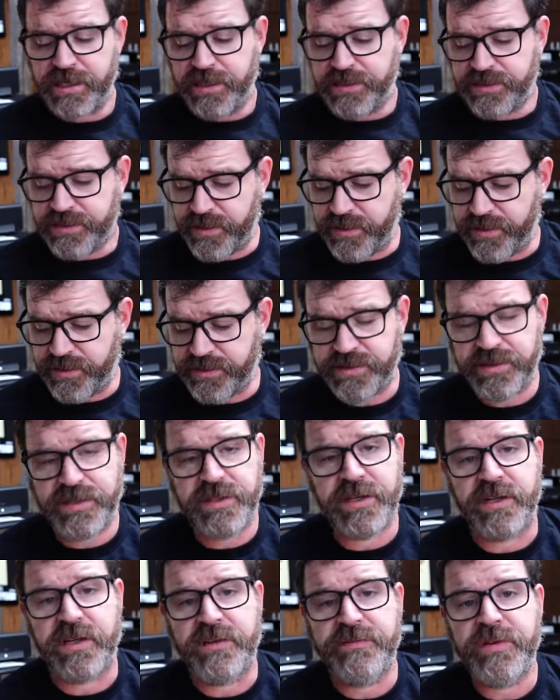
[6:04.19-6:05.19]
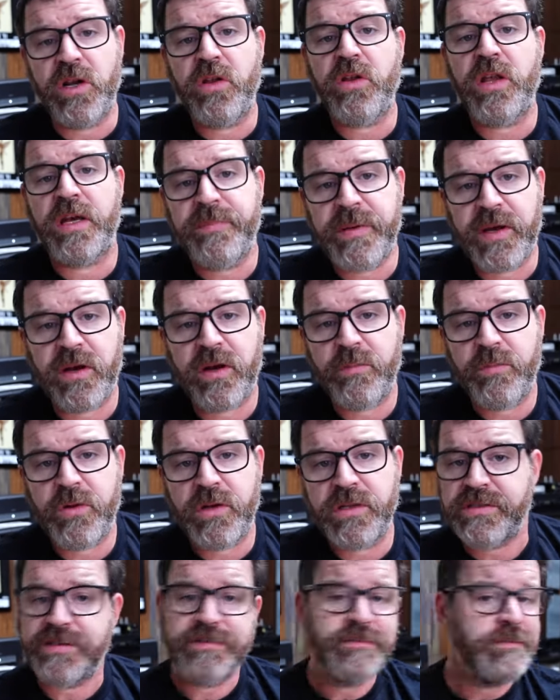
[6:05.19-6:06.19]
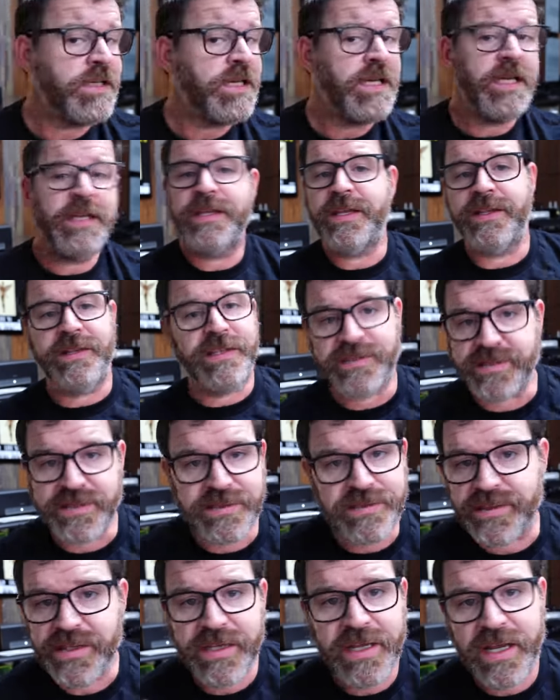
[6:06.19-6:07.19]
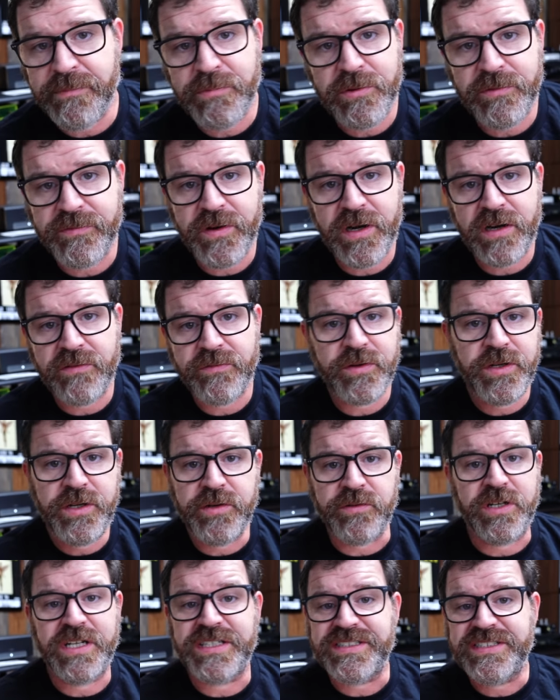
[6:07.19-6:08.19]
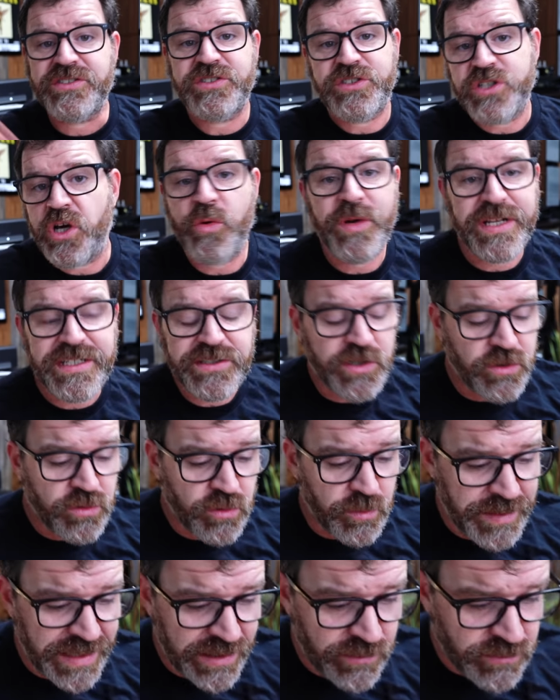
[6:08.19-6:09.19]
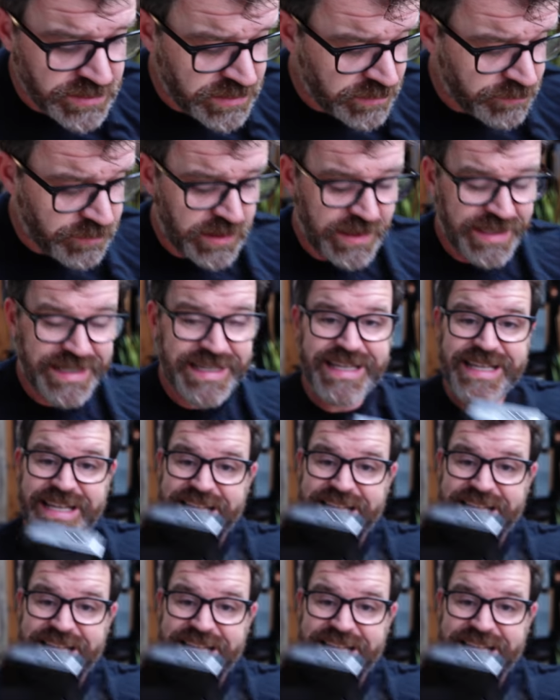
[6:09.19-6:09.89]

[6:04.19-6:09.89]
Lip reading: So here's the deal. If you don't like power bricks, then this isn't the amplifier for you because there's no internal power supply.